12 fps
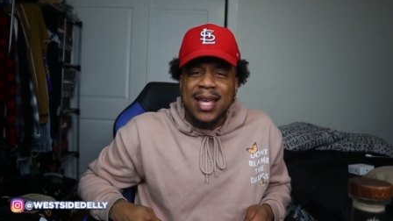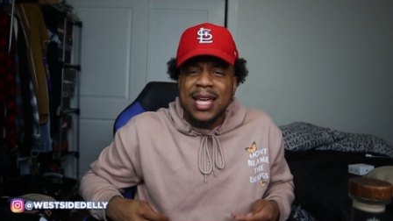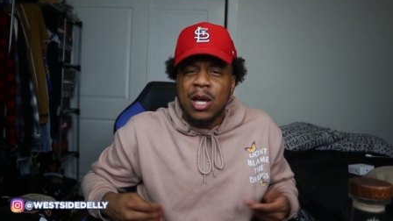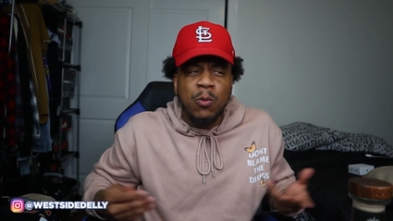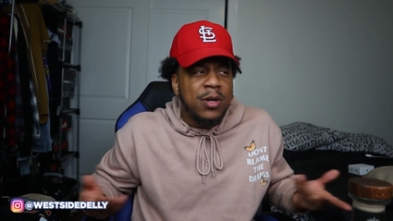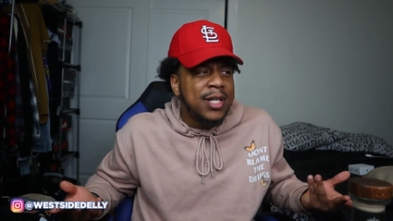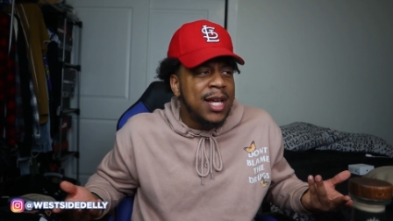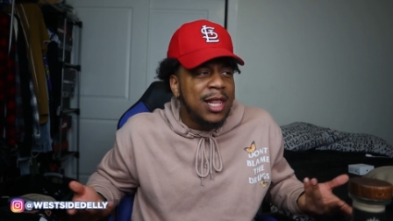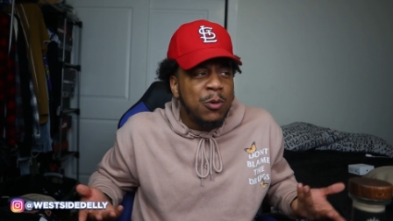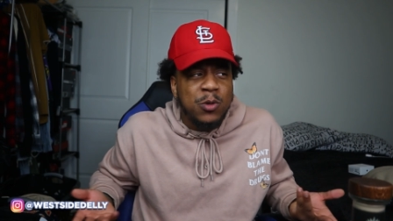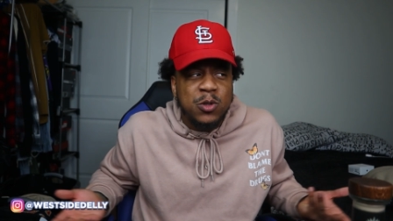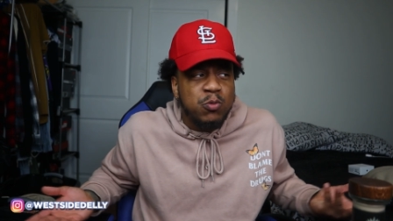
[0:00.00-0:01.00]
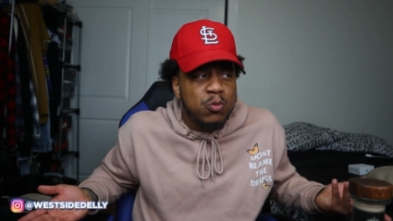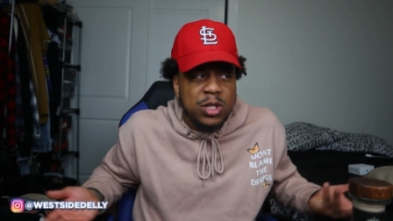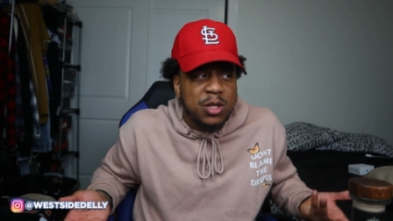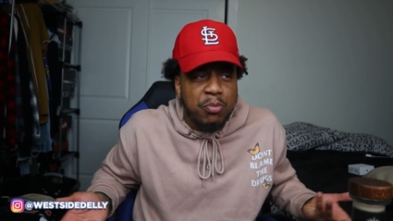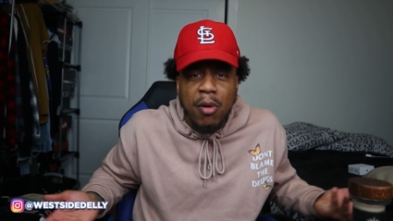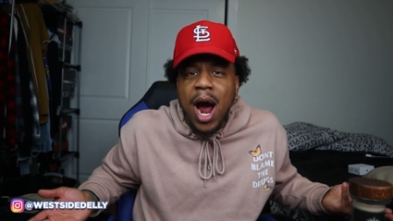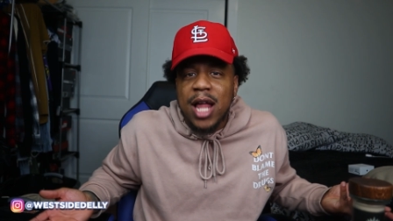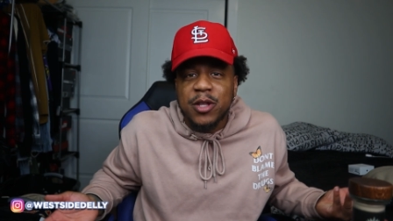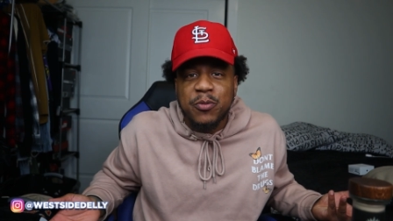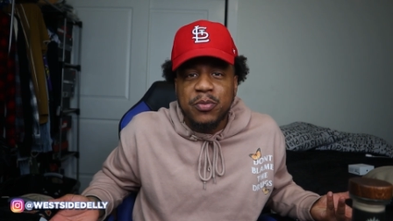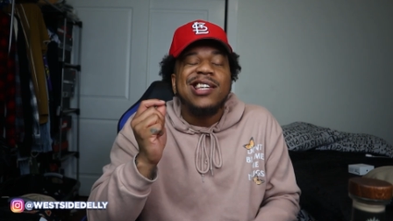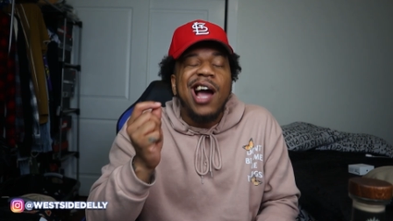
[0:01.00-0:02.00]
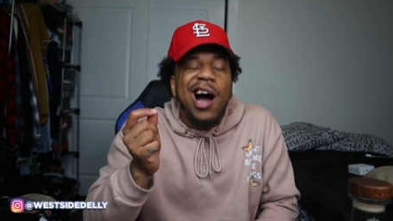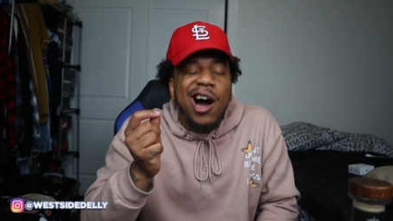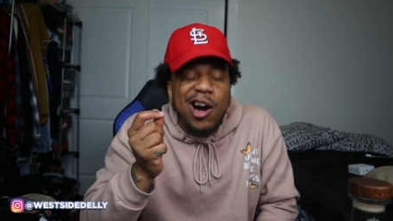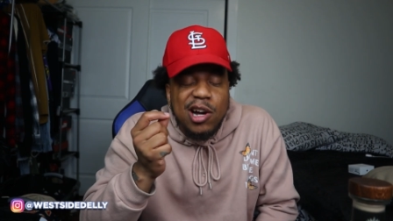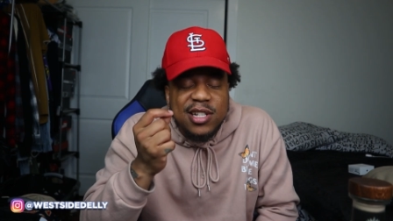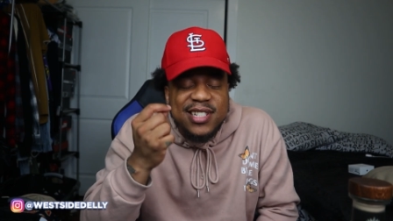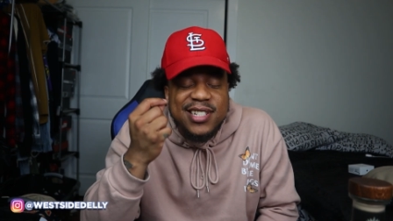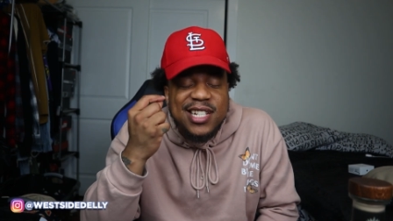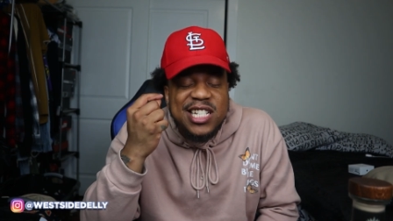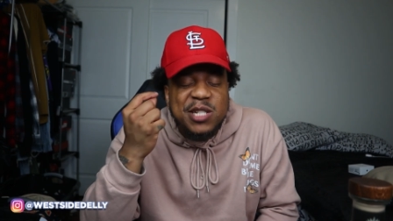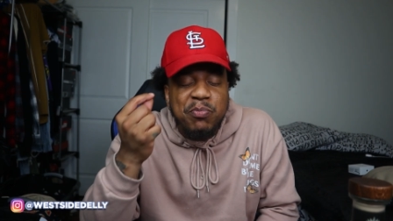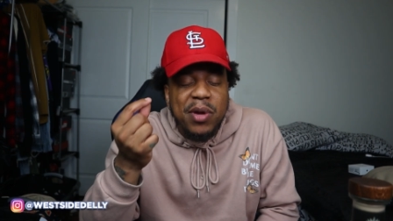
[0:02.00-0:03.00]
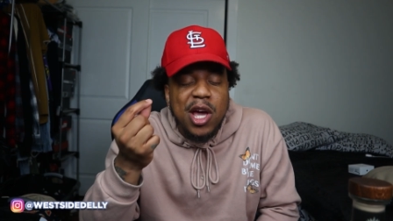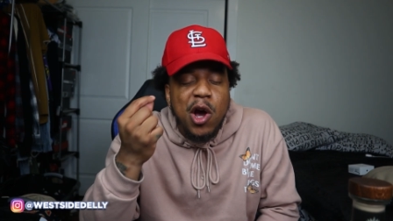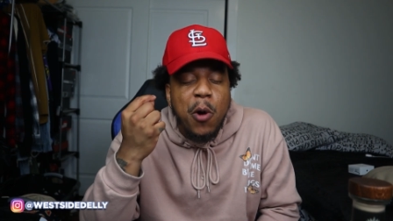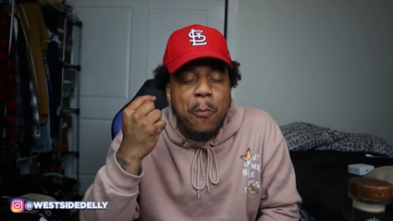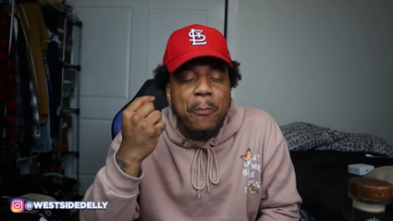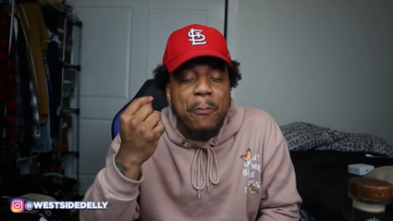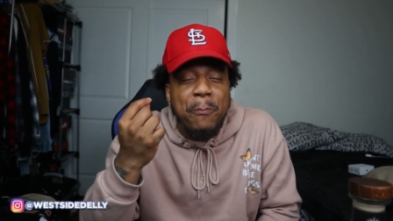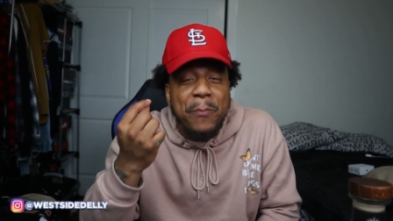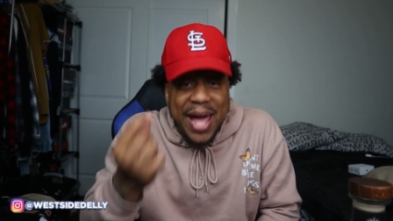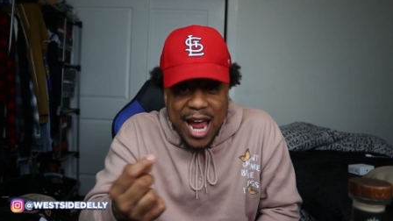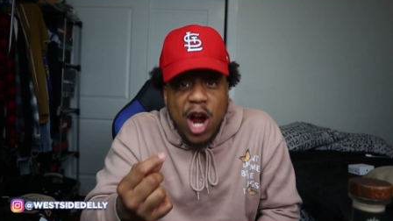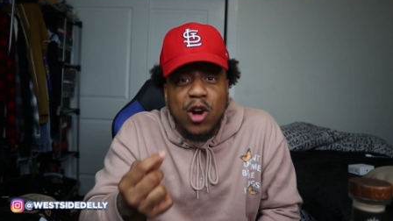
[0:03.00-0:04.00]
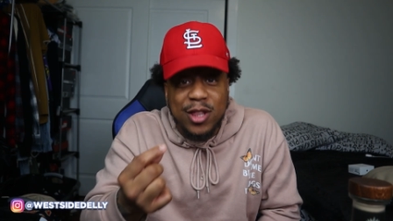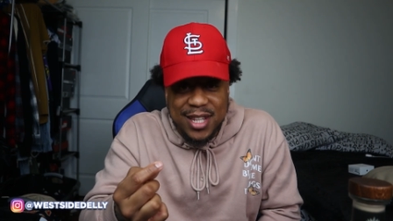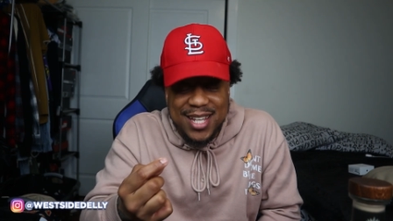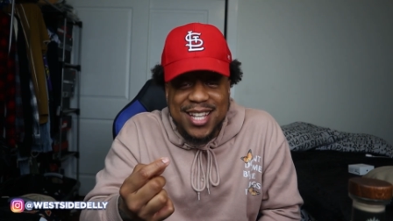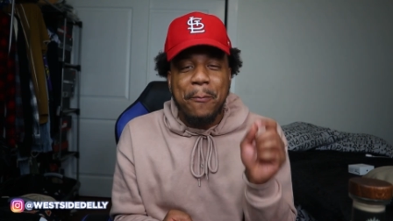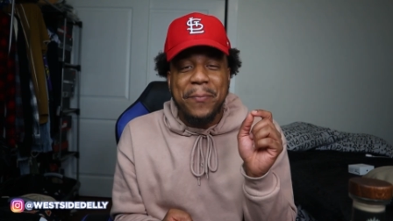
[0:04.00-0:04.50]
thinking, well, Dilly, what's the problem? Y'all, she spelled barely,